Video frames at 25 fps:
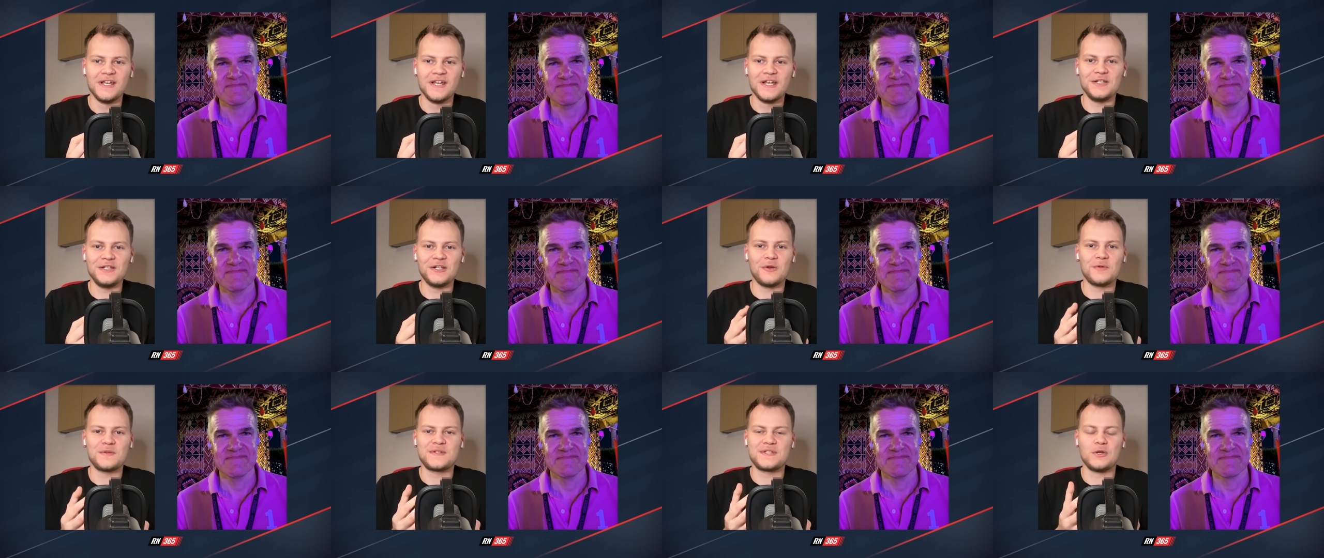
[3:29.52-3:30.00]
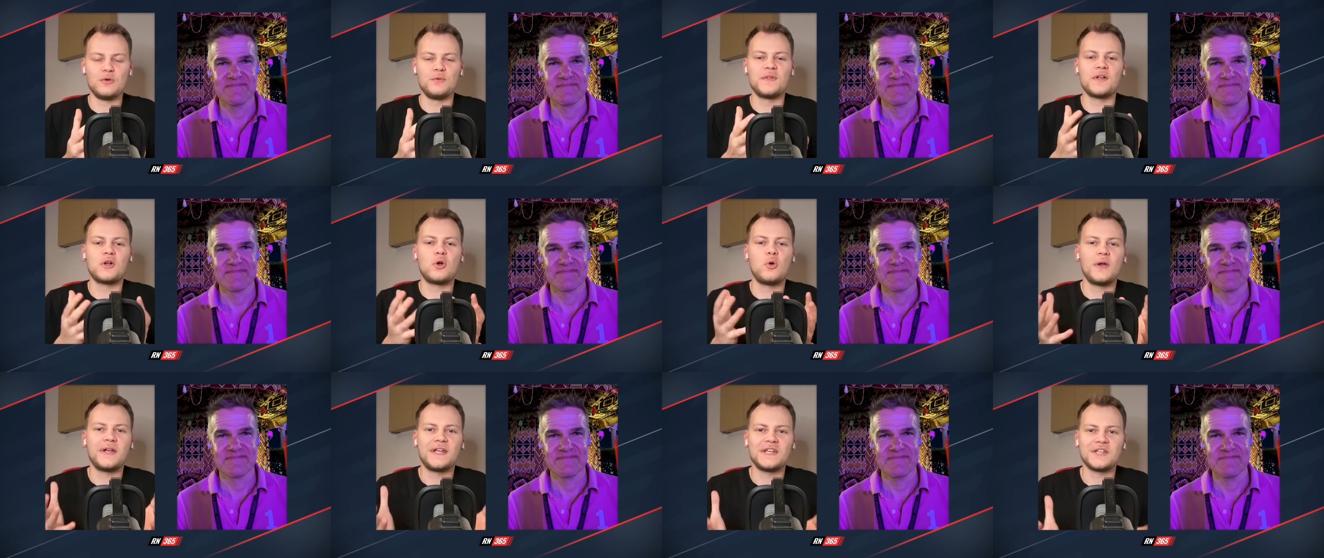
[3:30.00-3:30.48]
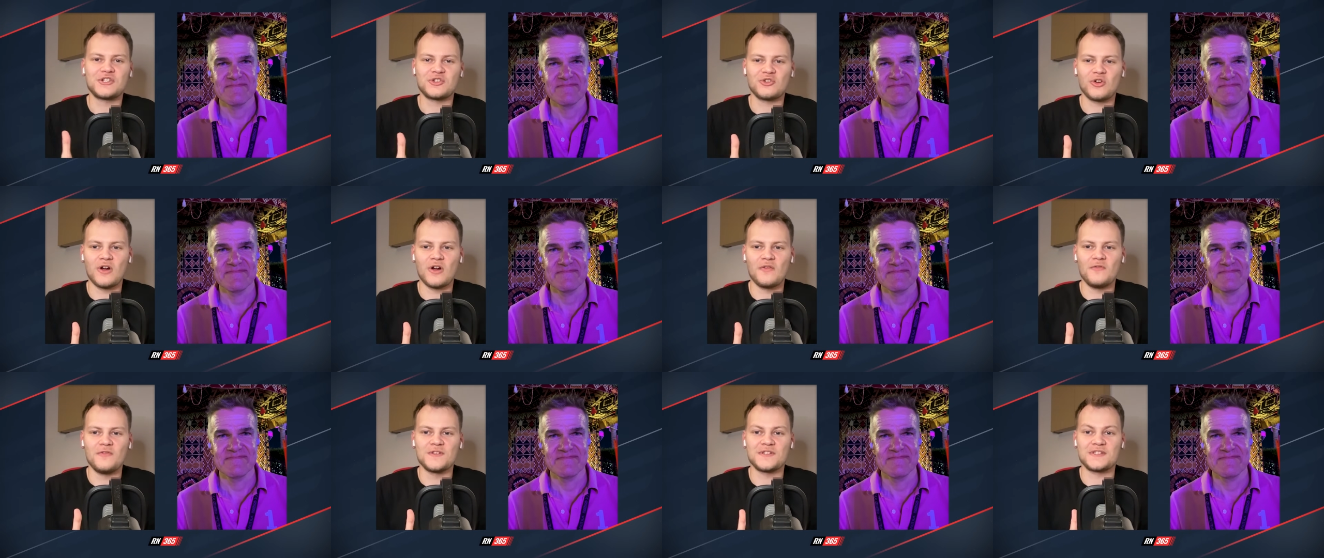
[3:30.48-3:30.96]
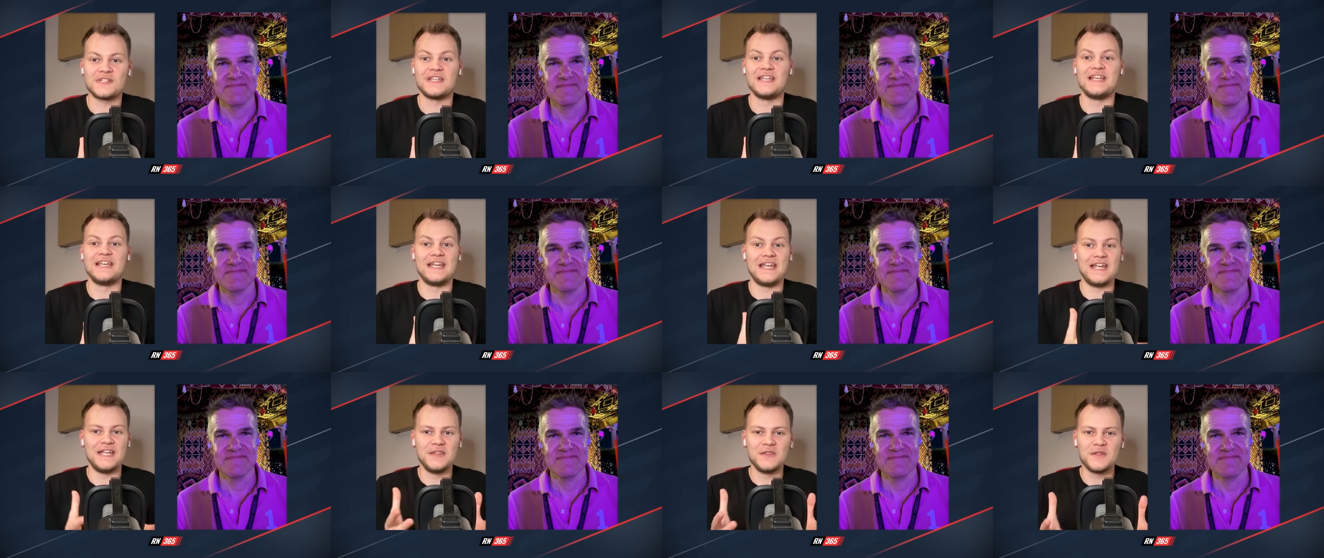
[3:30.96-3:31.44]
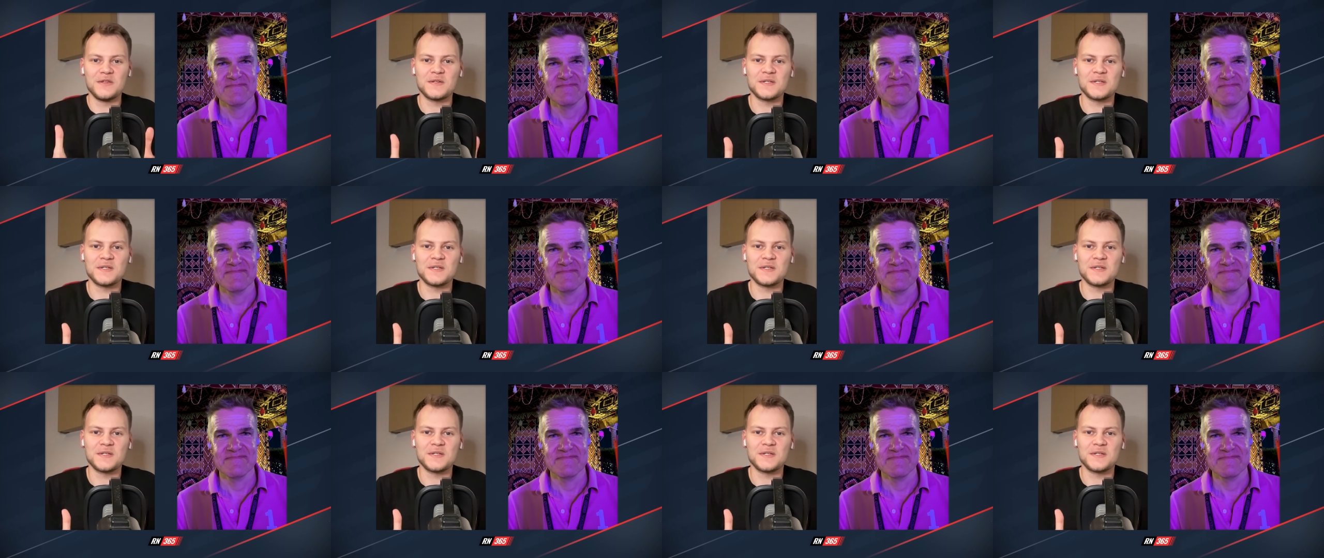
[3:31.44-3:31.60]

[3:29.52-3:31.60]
Speaker 1: you know, two of the quickest drivers in the